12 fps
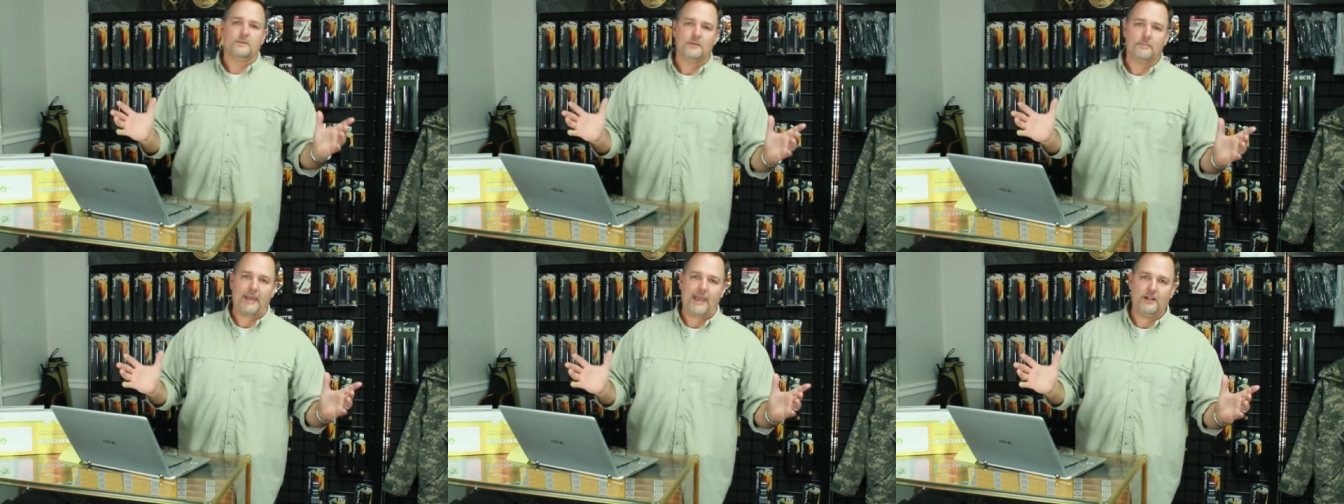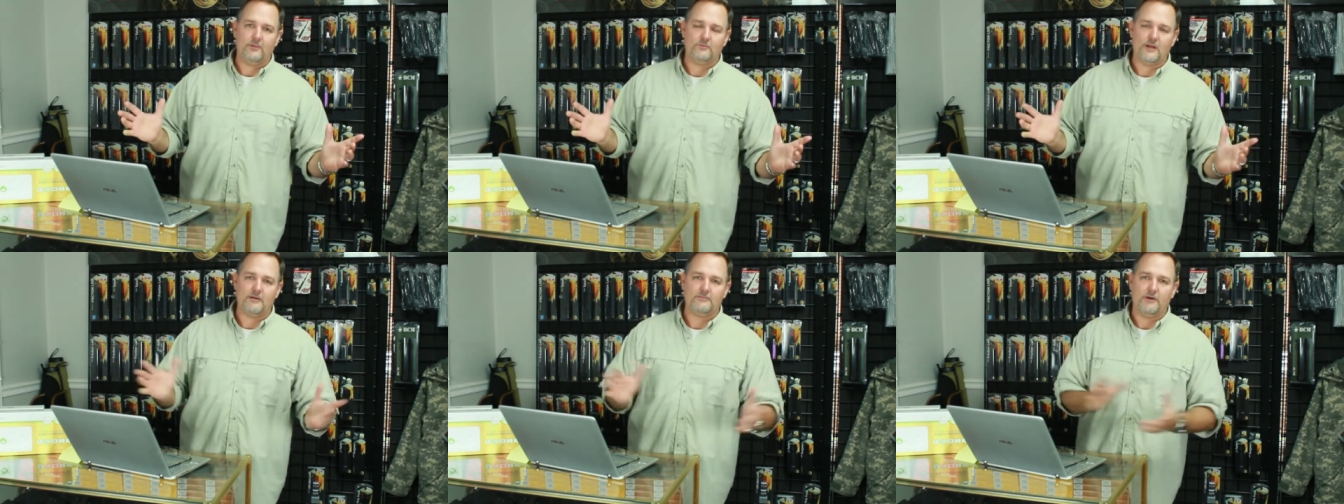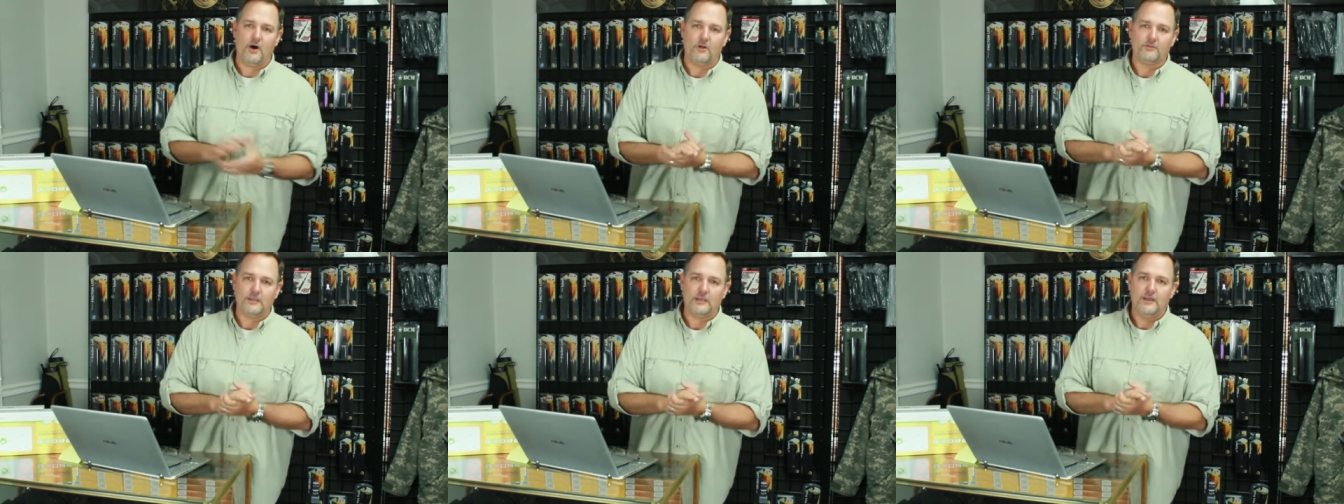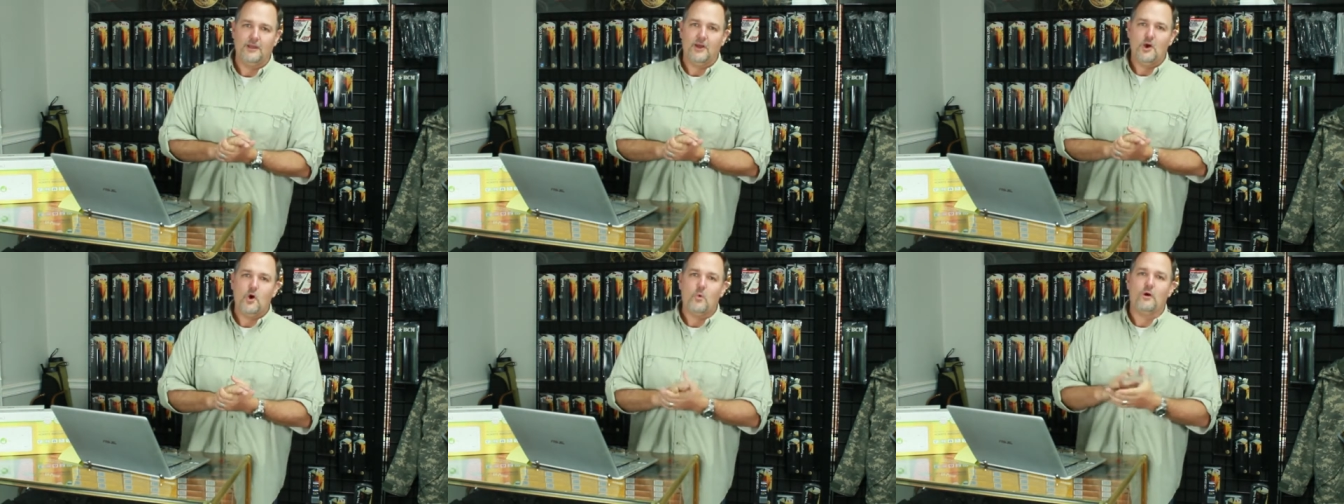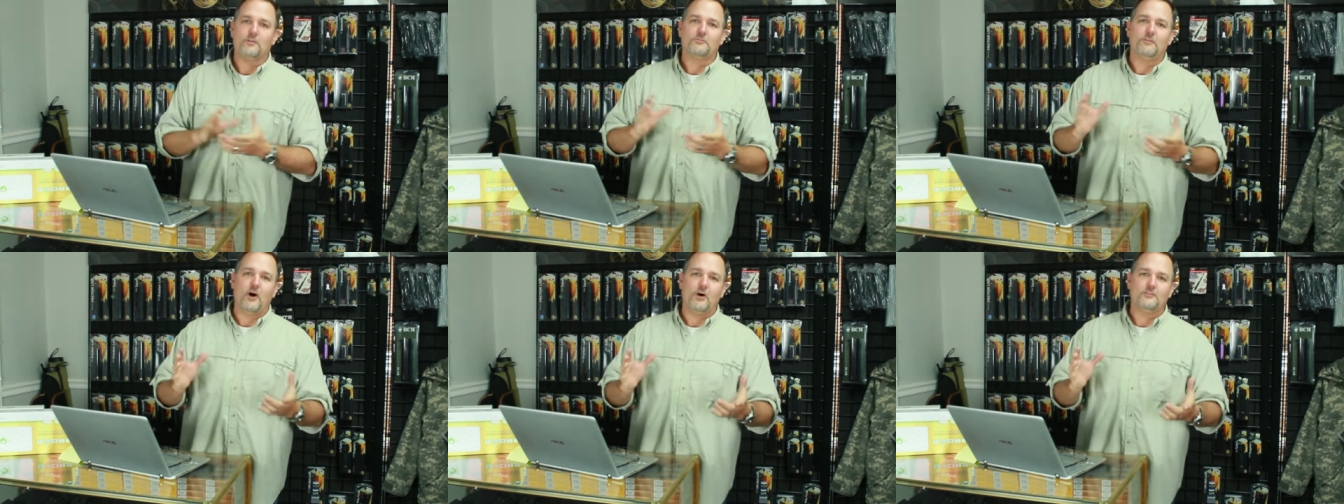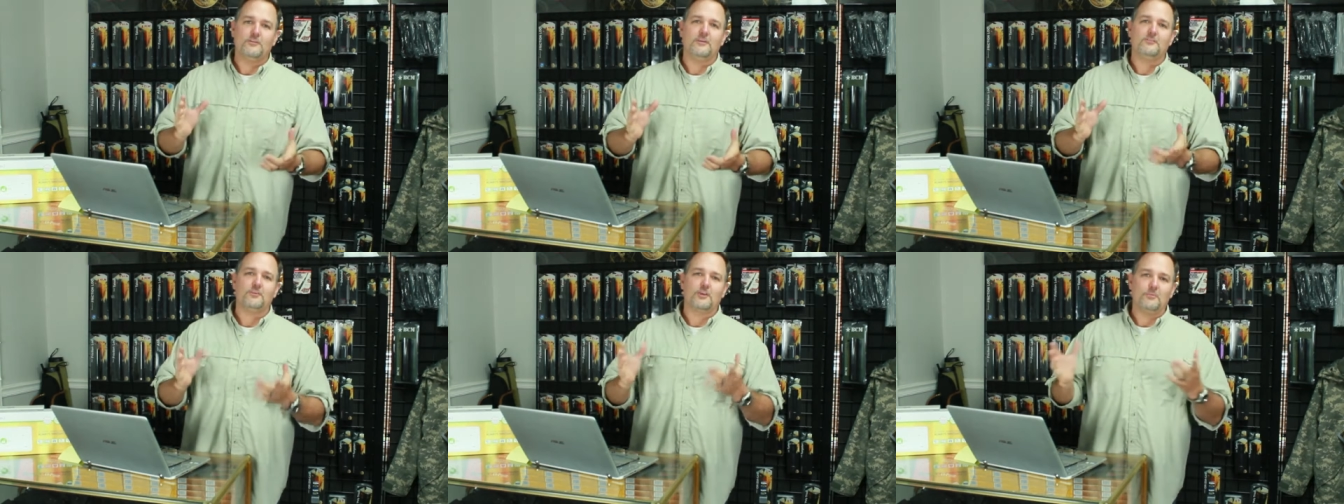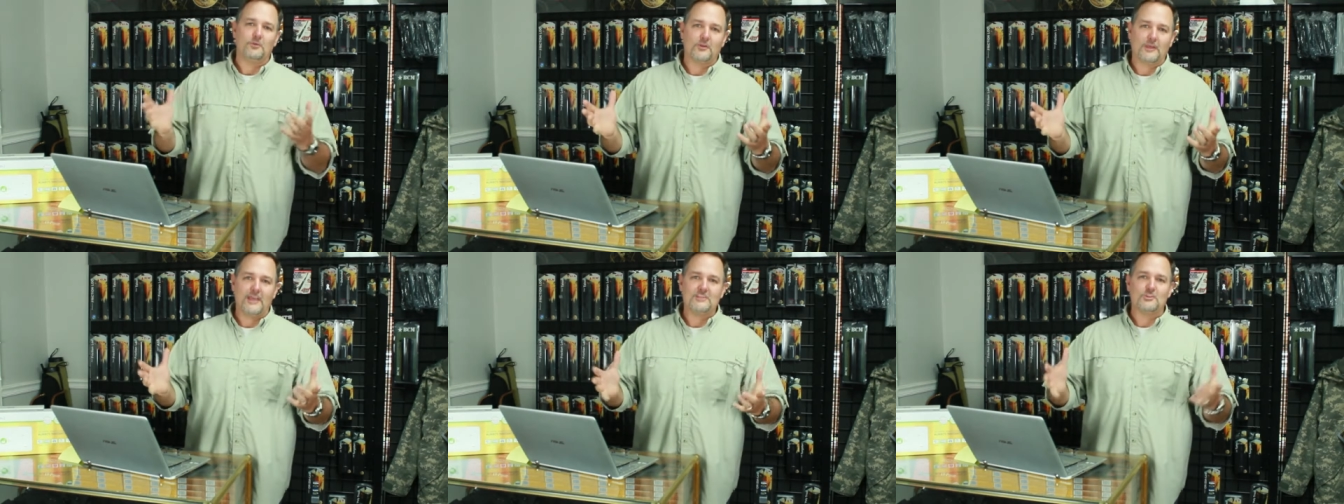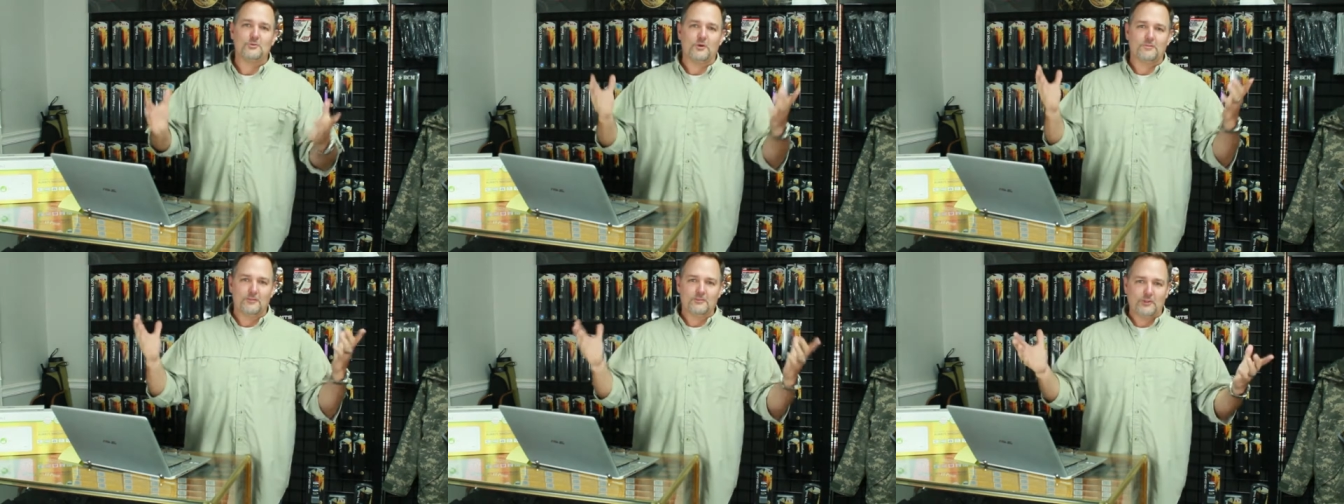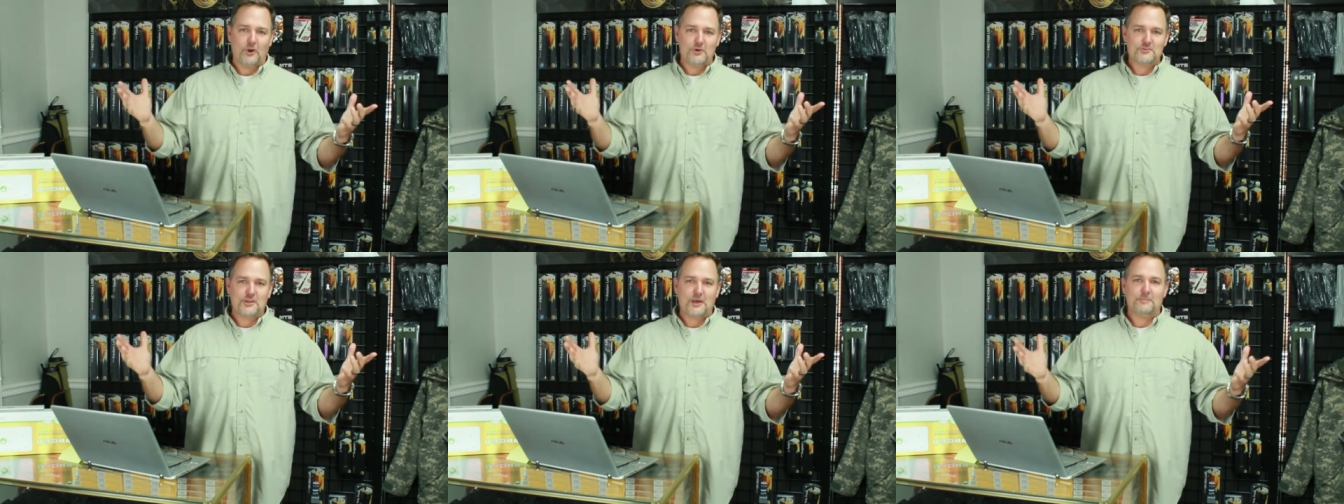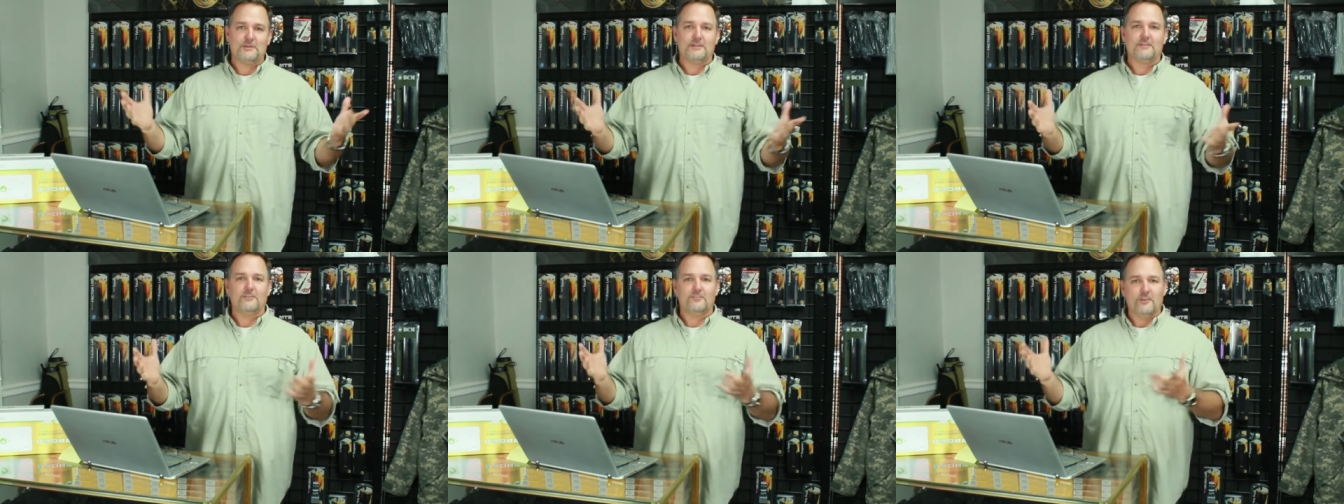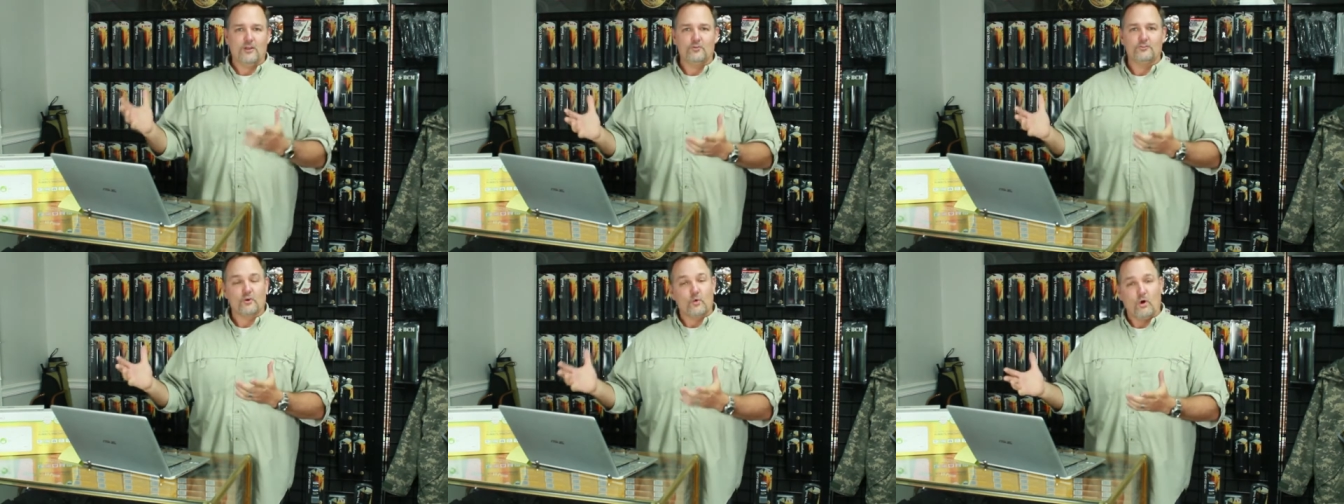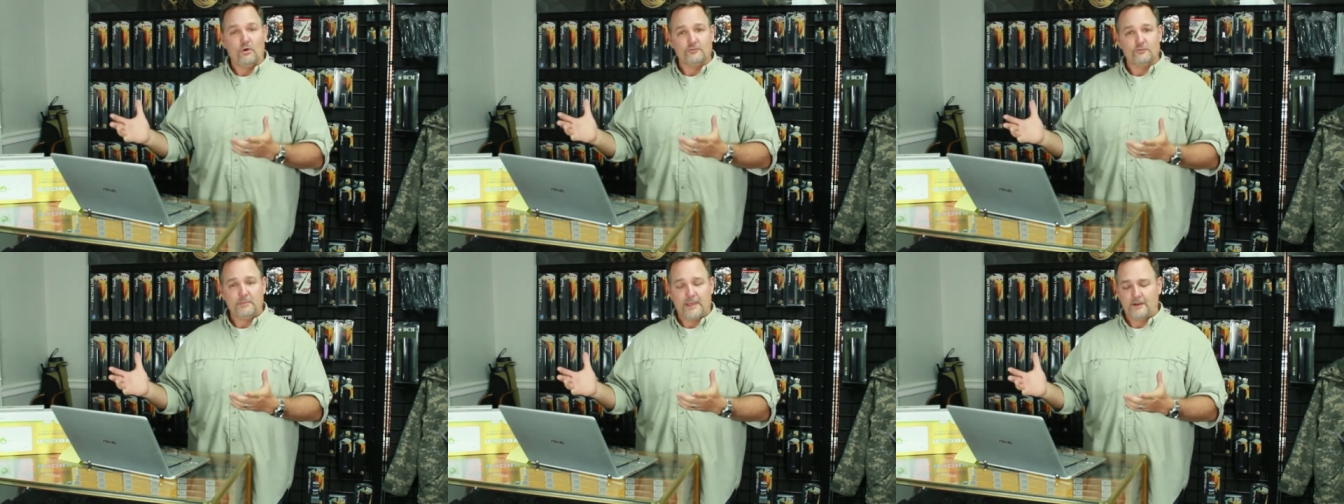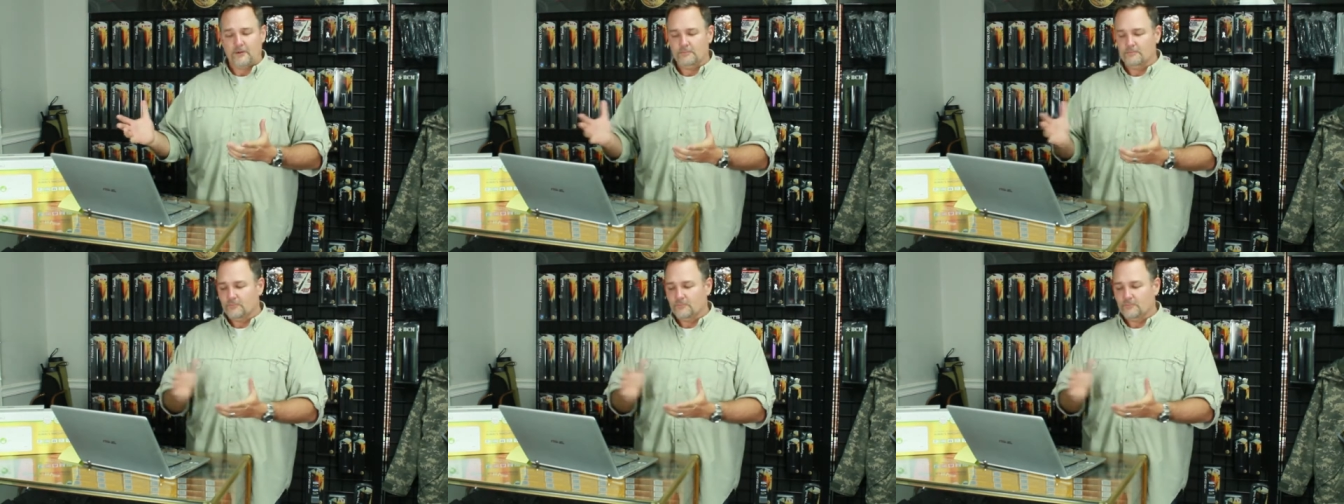The panel's not faulty. What's faulty is the communication with this large company that sells the Qolsys panel.